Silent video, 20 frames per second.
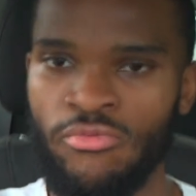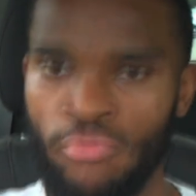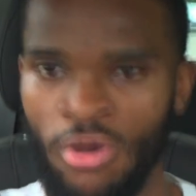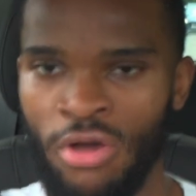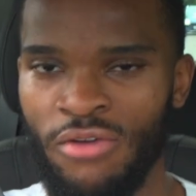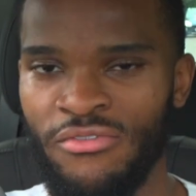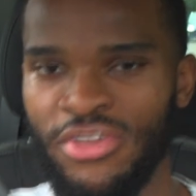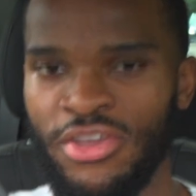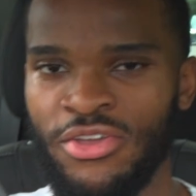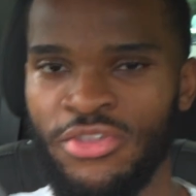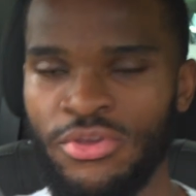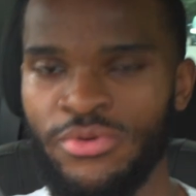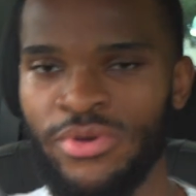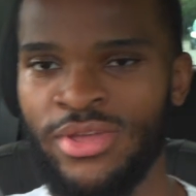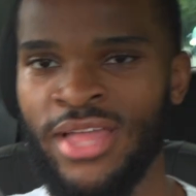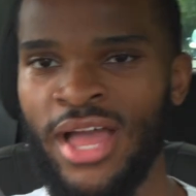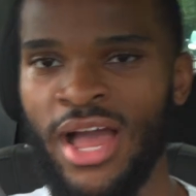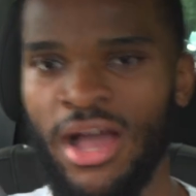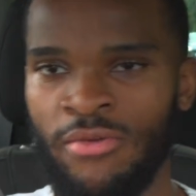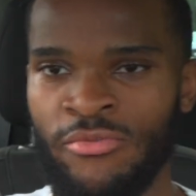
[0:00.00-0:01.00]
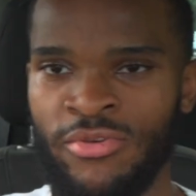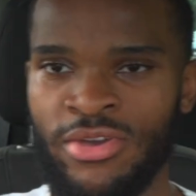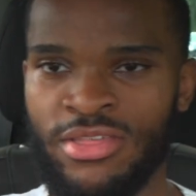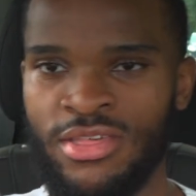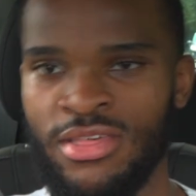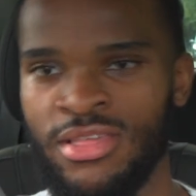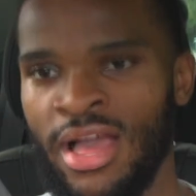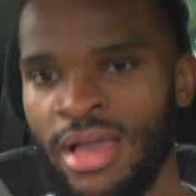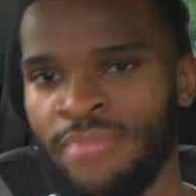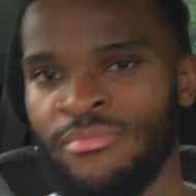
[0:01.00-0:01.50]
Rather than doing that,
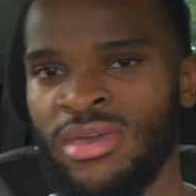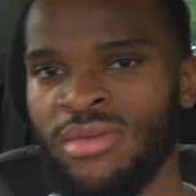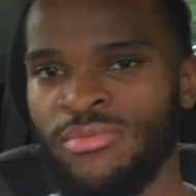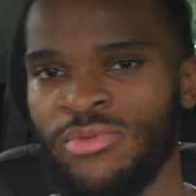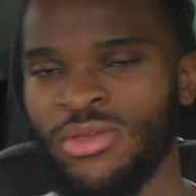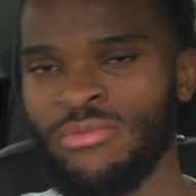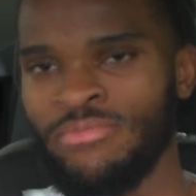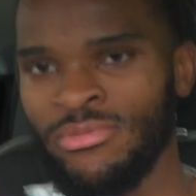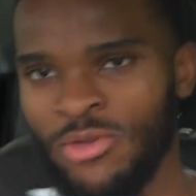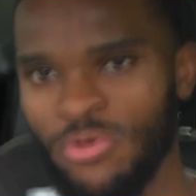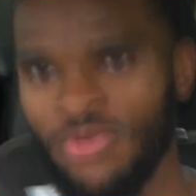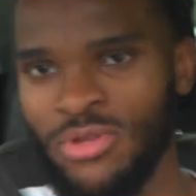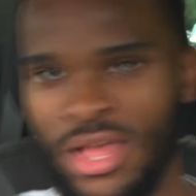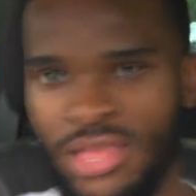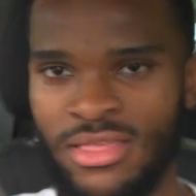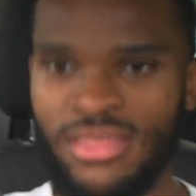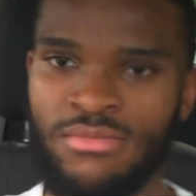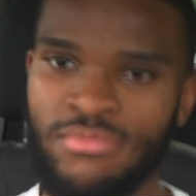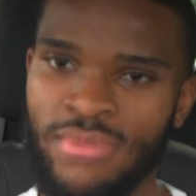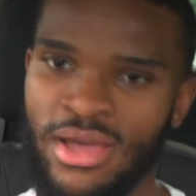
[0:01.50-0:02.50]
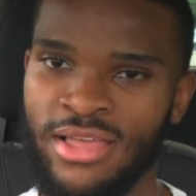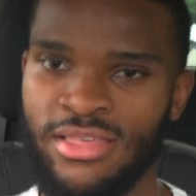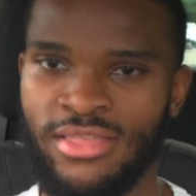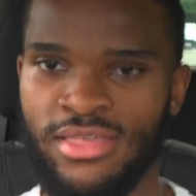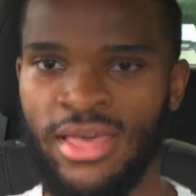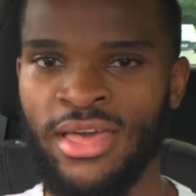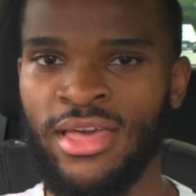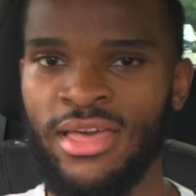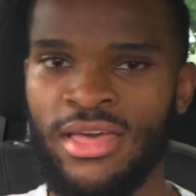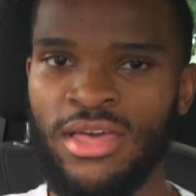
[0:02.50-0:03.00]
which is like maybe the middle class's
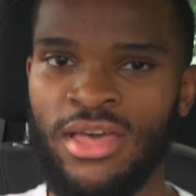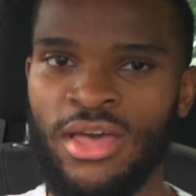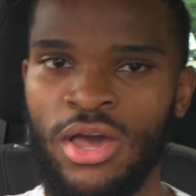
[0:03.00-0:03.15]
mindset,